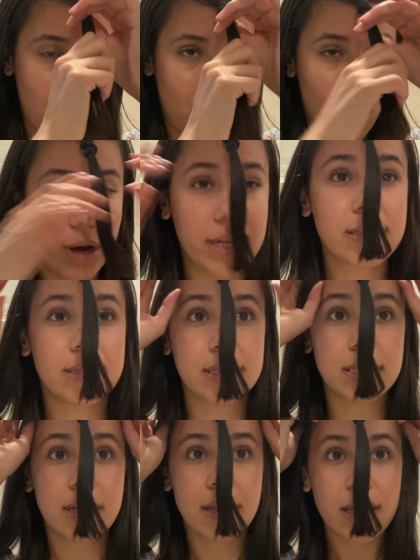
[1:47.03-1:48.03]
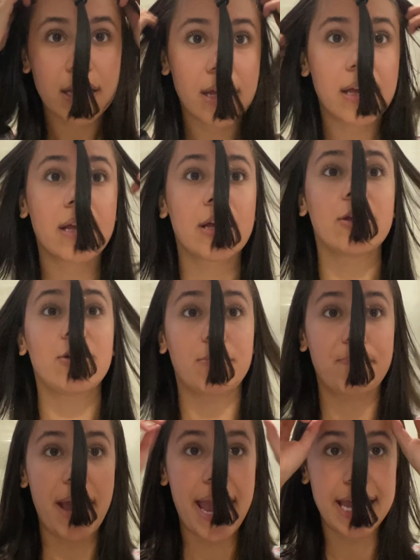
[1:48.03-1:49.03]
once your
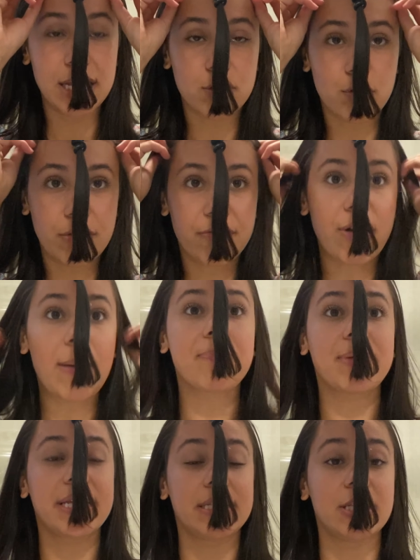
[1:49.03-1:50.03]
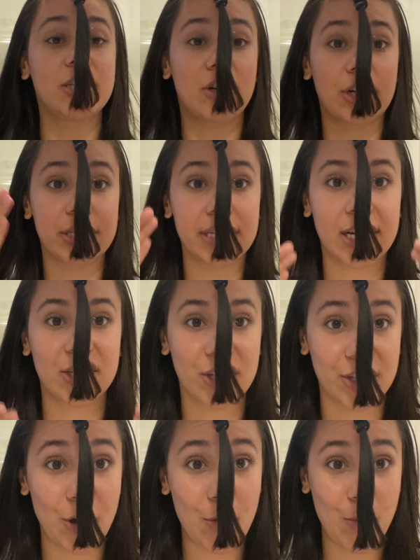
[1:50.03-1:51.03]
bangs or front pieces are
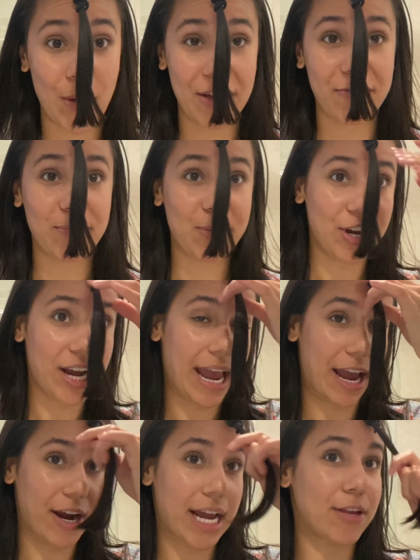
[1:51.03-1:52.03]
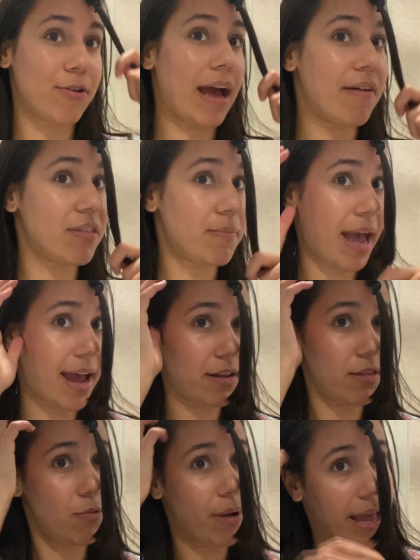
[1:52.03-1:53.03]
sectioned away from your hair and you have them out
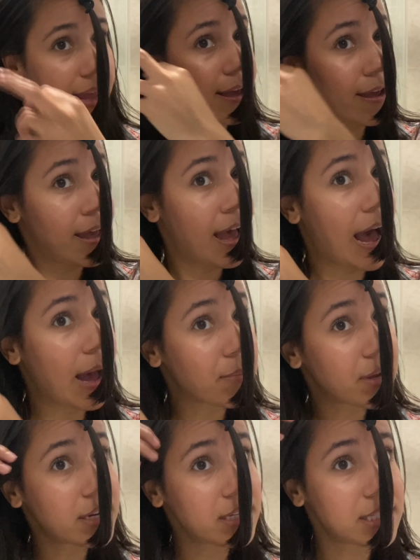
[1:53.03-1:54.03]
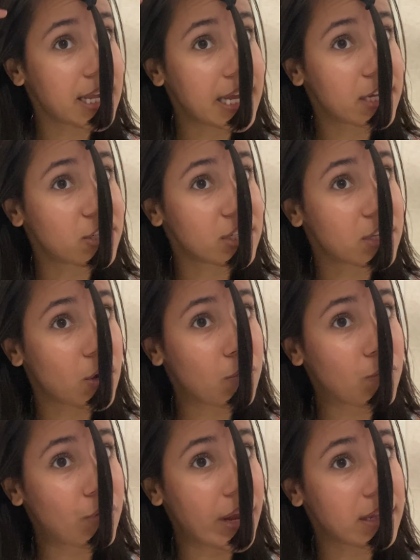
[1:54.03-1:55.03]
of the way. I'm gonna take just a
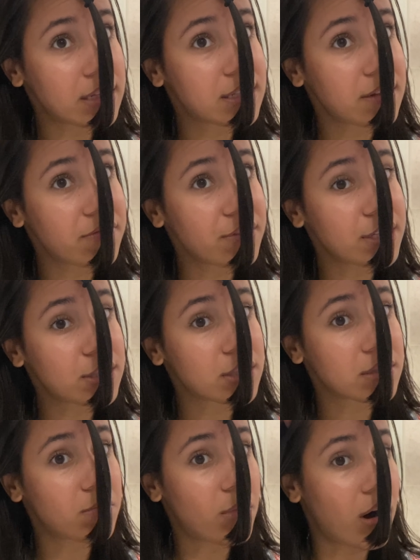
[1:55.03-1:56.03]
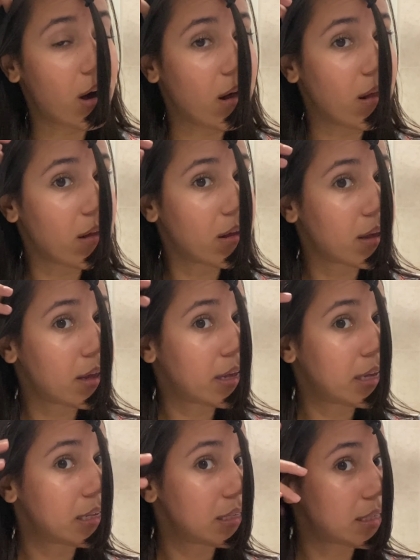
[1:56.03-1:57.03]
relatively small
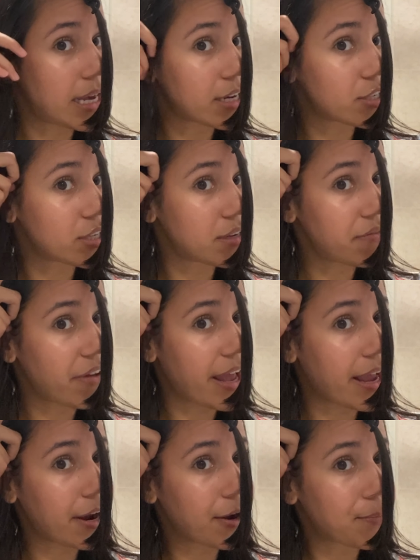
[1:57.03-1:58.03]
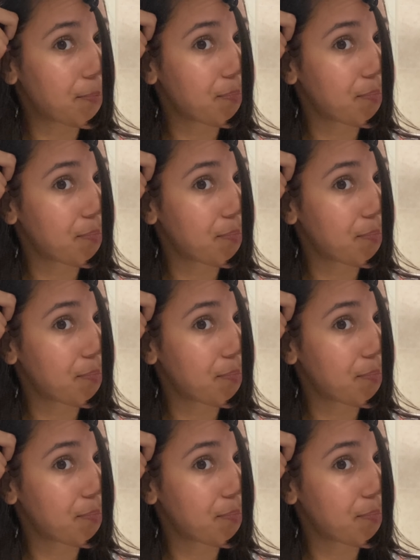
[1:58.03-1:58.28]
section of hair,